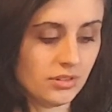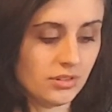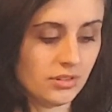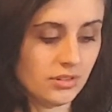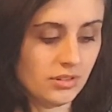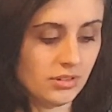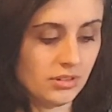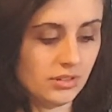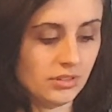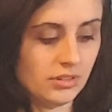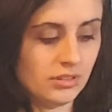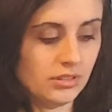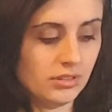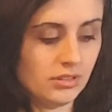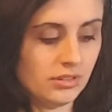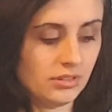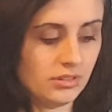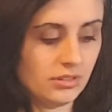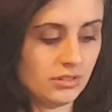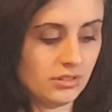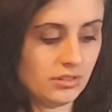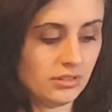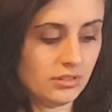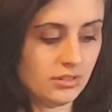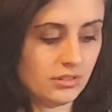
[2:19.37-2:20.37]

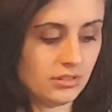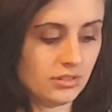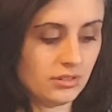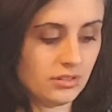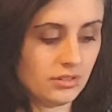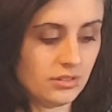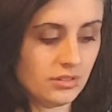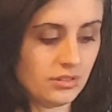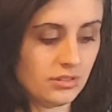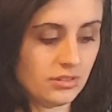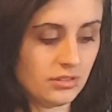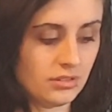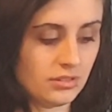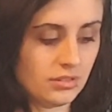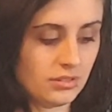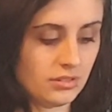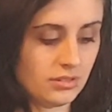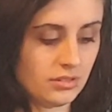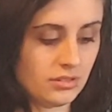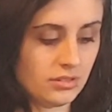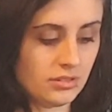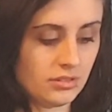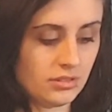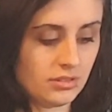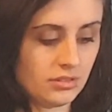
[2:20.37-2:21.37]

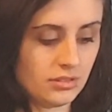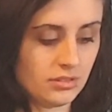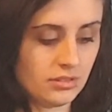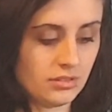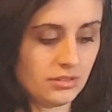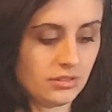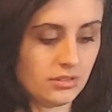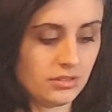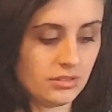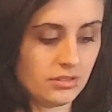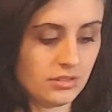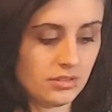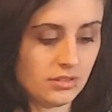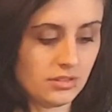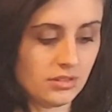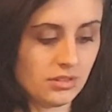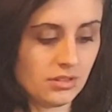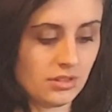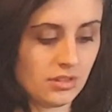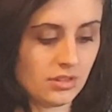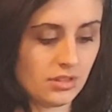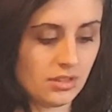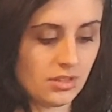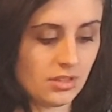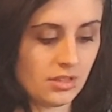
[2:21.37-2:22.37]
(silence)